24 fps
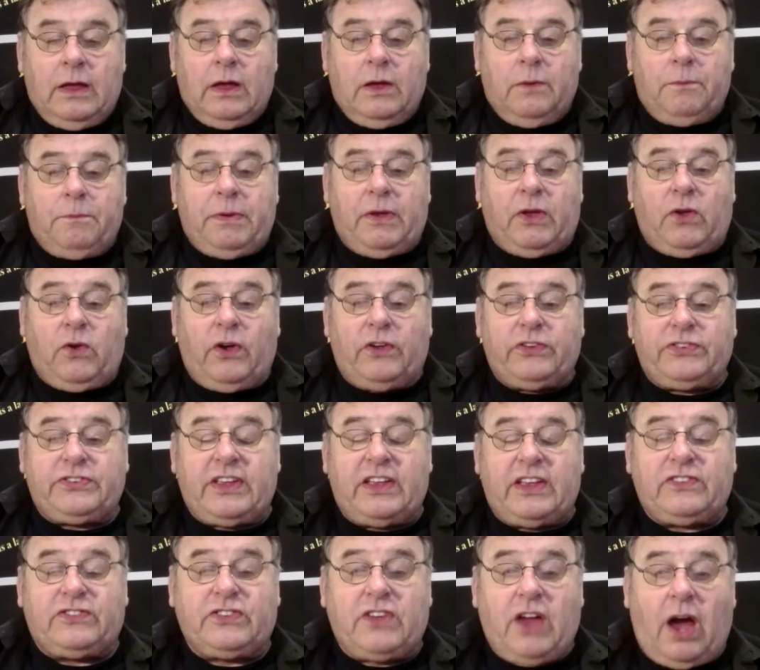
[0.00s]
Because
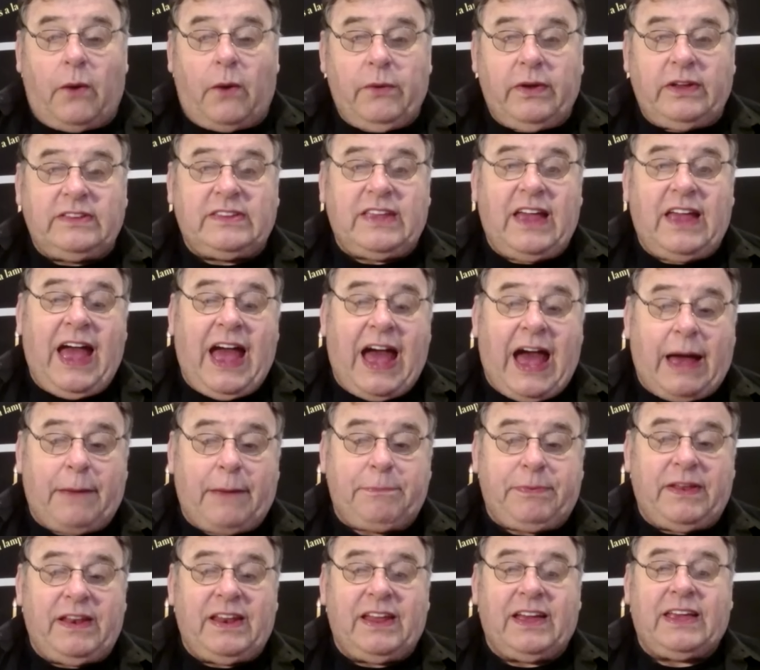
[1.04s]
it's going to
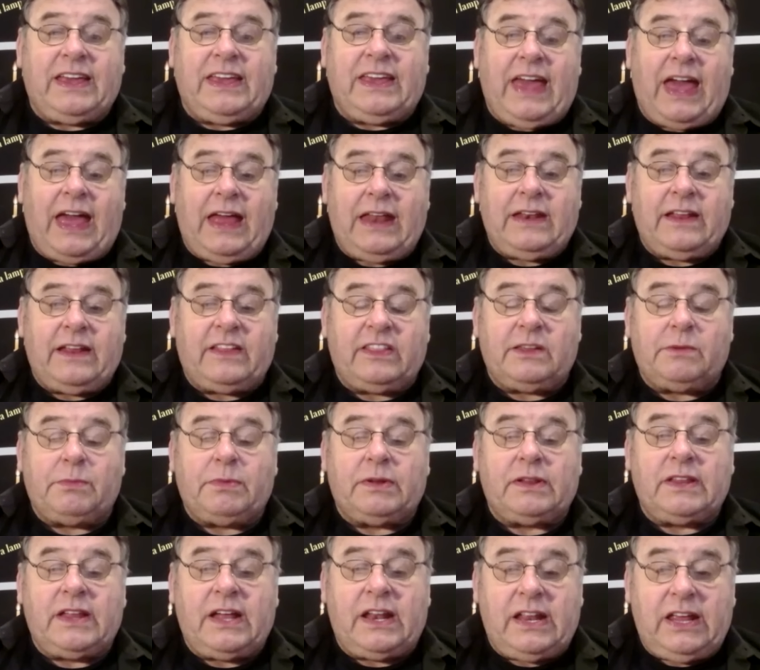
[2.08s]
happen again in the
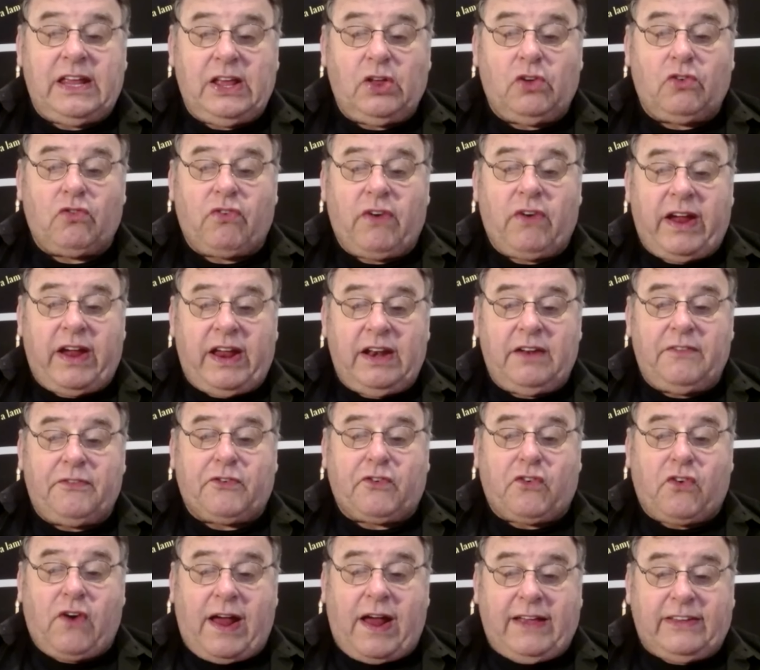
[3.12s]
millennial reign of
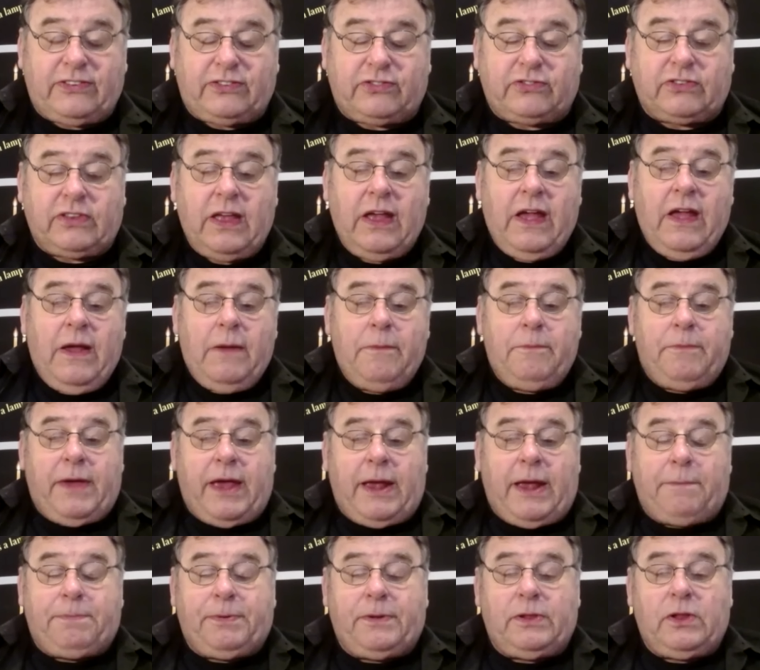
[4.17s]
Christ.
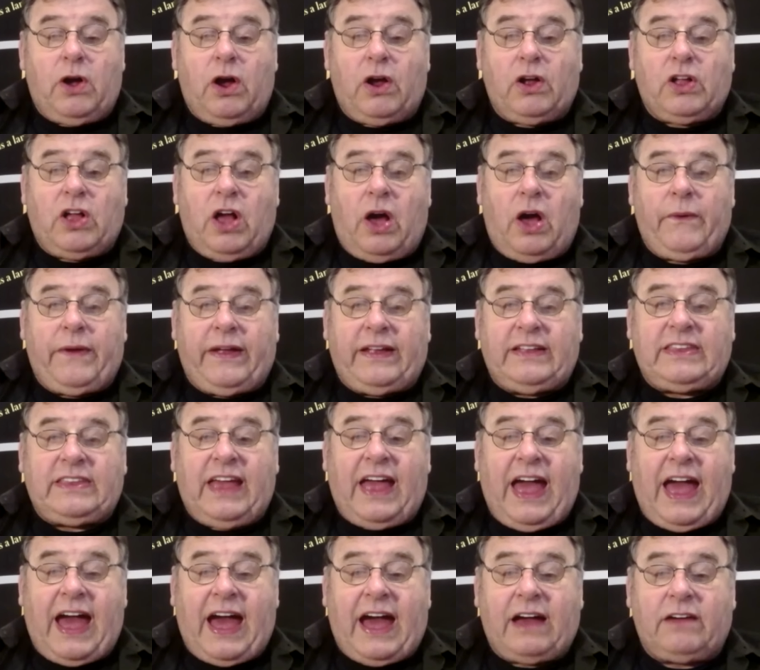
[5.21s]
People are going to
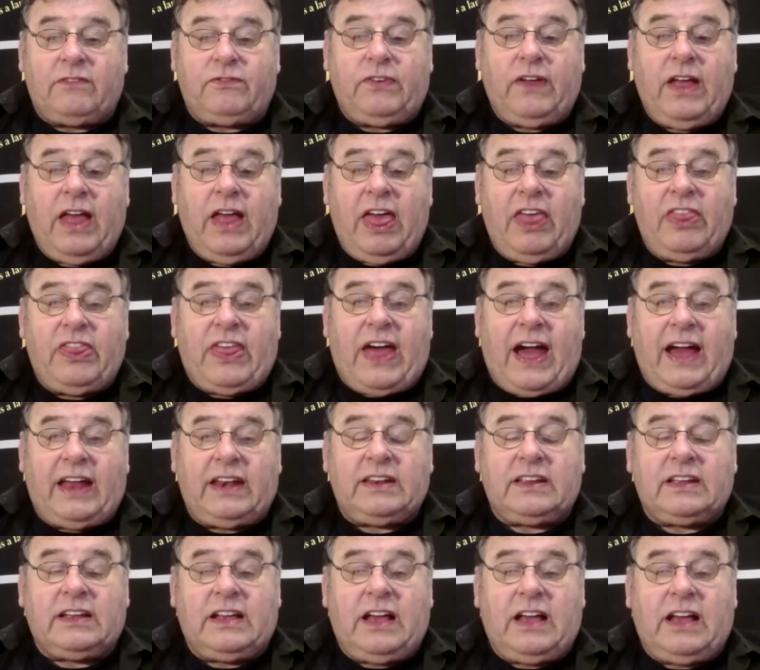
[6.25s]
have that
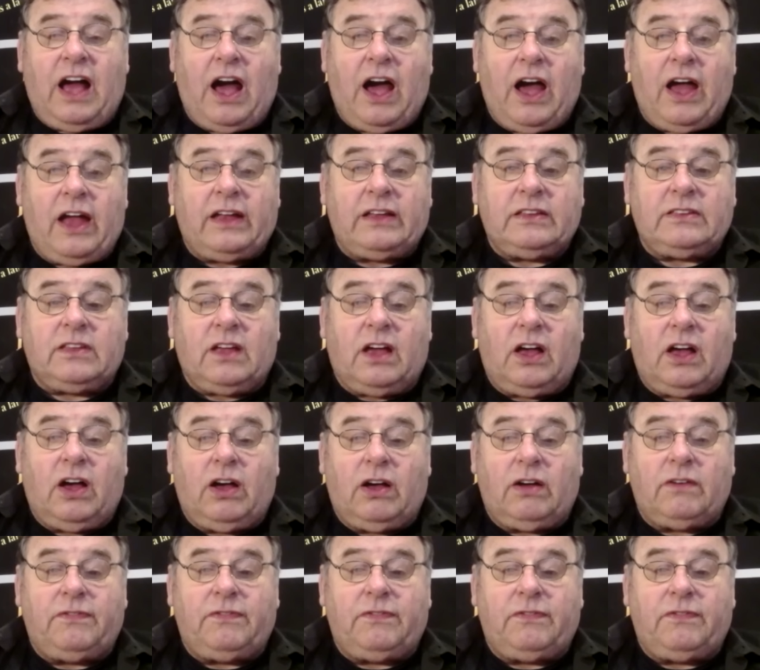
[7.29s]
kind of